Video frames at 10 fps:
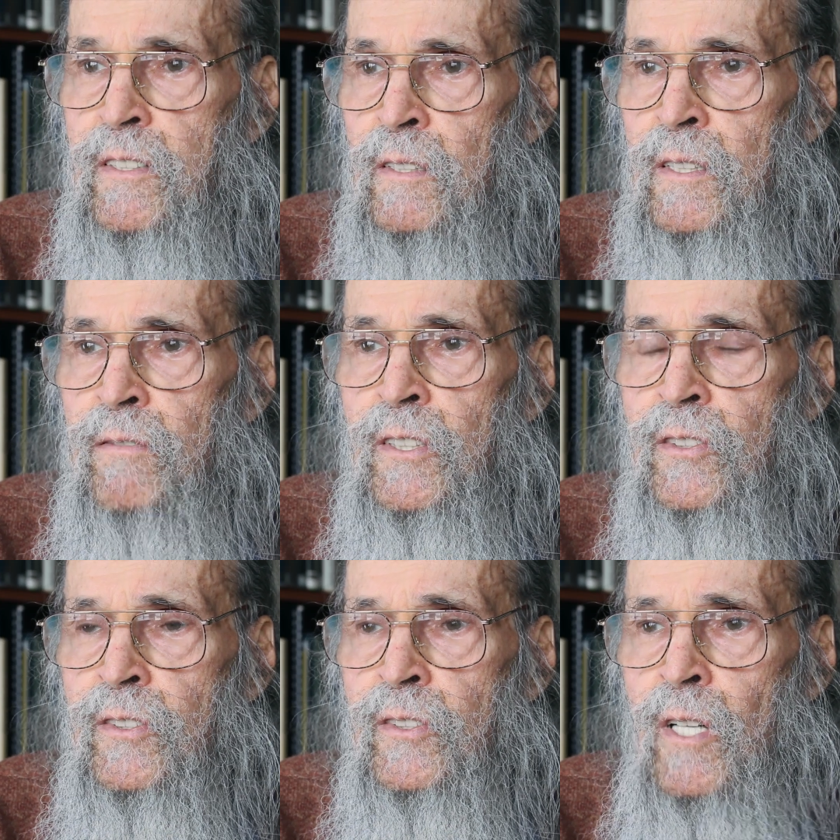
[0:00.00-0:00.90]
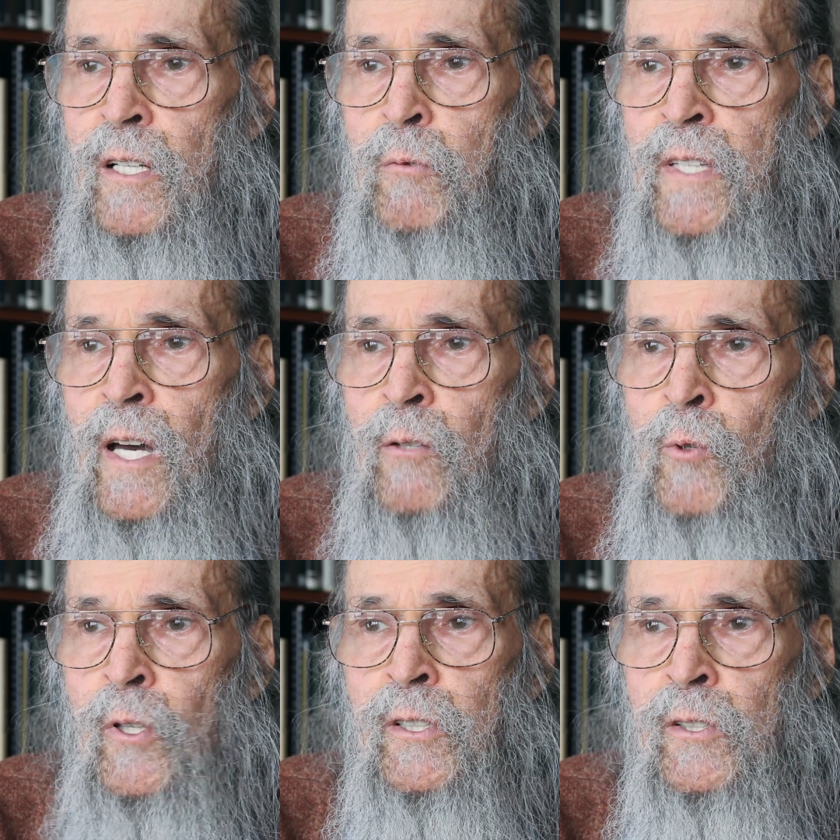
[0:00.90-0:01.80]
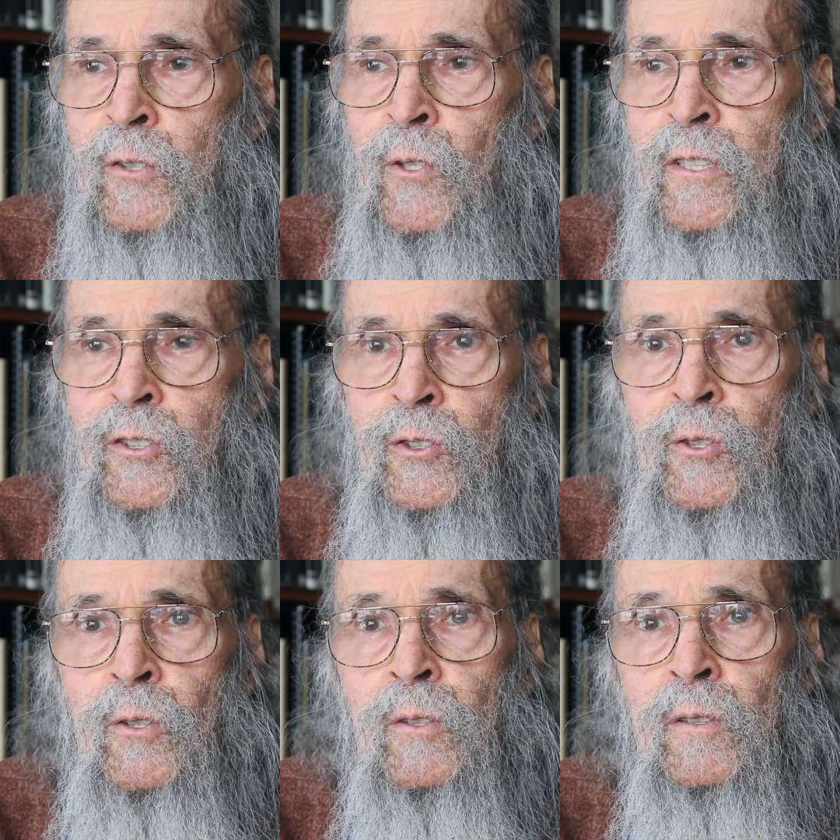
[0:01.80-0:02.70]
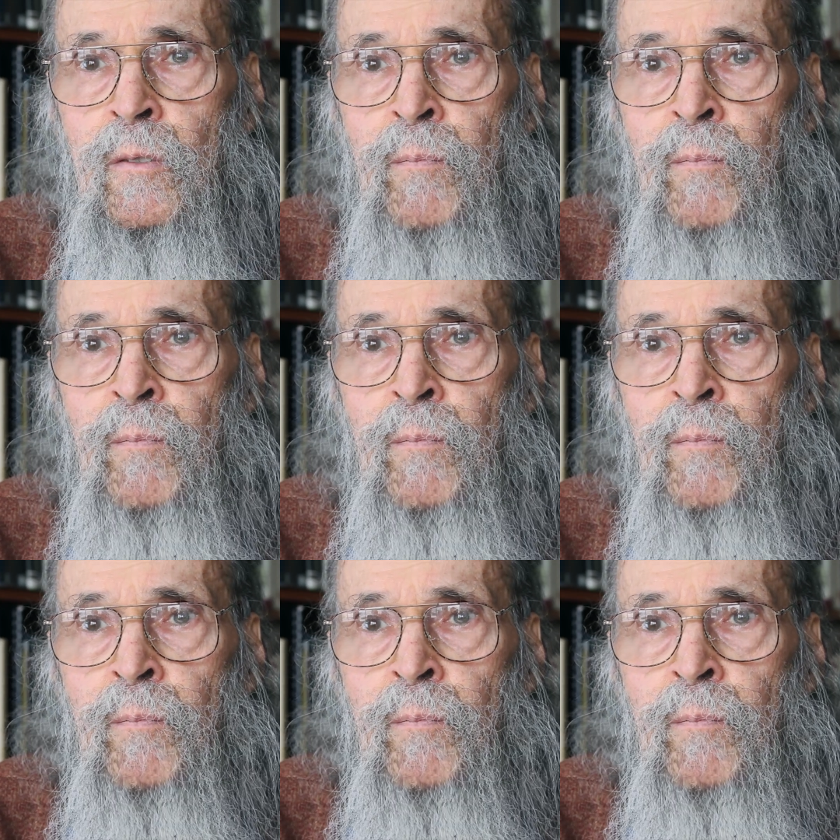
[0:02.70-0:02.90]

to live in a society without working or going to school?